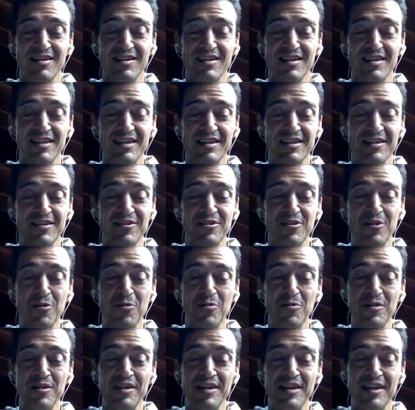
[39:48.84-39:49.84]
And
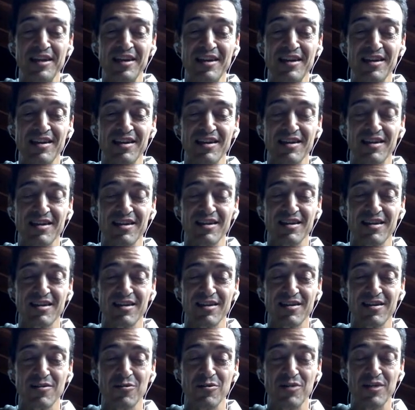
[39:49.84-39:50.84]
knowing that
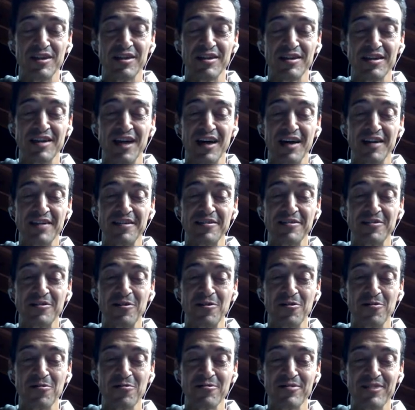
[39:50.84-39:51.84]
we are not
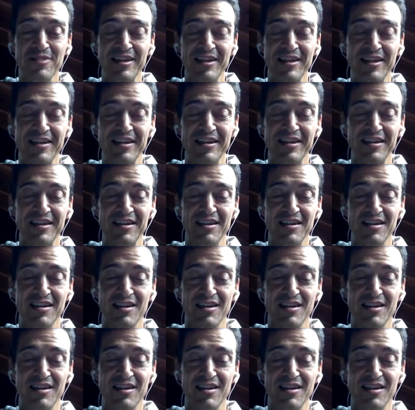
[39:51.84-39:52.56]
alone here,